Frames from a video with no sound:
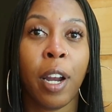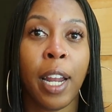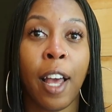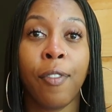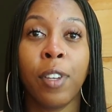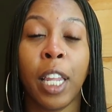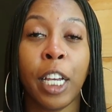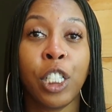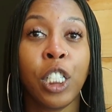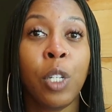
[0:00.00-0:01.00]
And I feel like
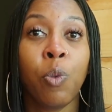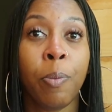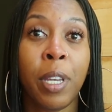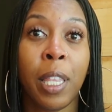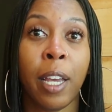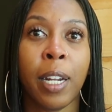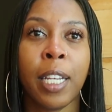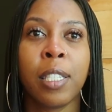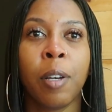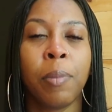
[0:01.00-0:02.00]
she will be there.
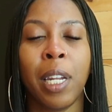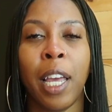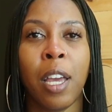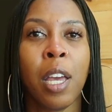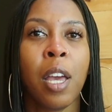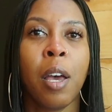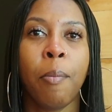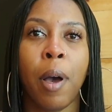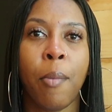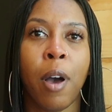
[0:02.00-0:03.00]
That's something that
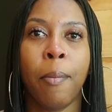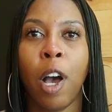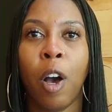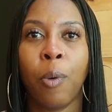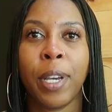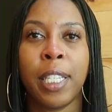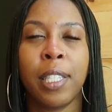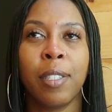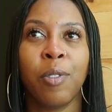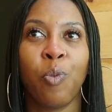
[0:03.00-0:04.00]
my mom always
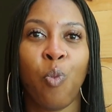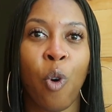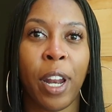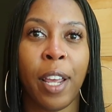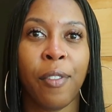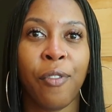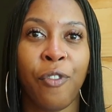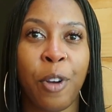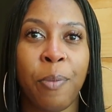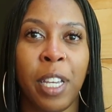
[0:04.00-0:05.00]
wanted
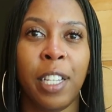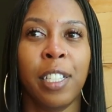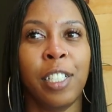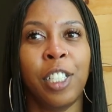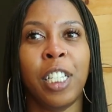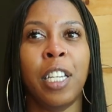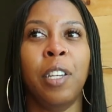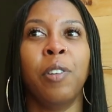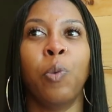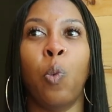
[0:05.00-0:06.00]
from me.
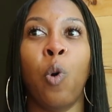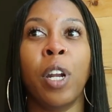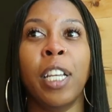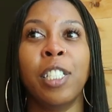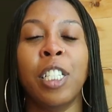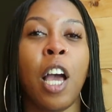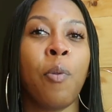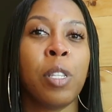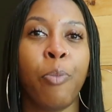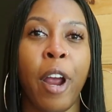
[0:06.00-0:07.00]
She
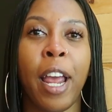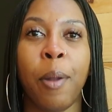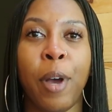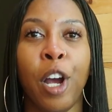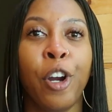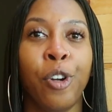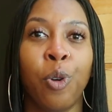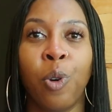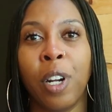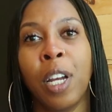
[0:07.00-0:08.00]
always bragged about her
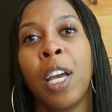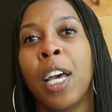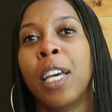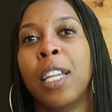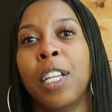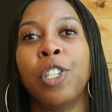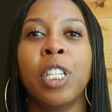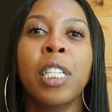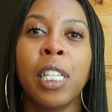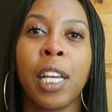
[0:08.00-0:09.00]
daughter, that
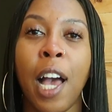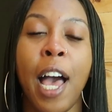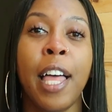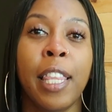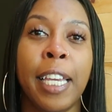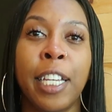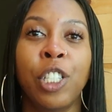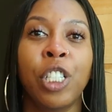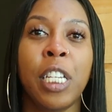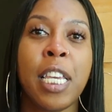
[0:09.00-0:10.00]
she's in college.
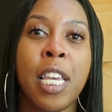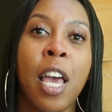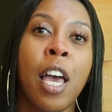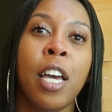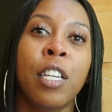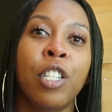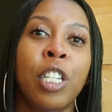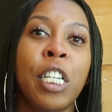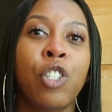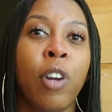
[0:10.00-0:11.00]

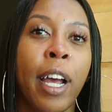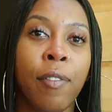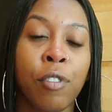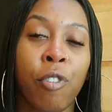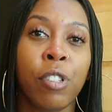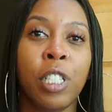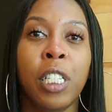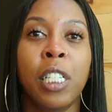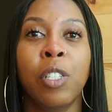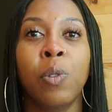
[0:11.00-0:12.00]
She travels.
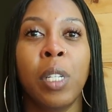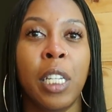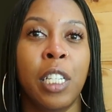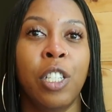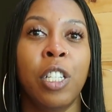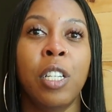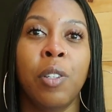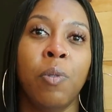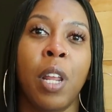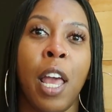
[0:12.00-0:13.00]
She do this. She
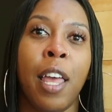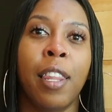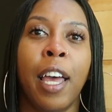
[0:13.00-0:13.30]
do that.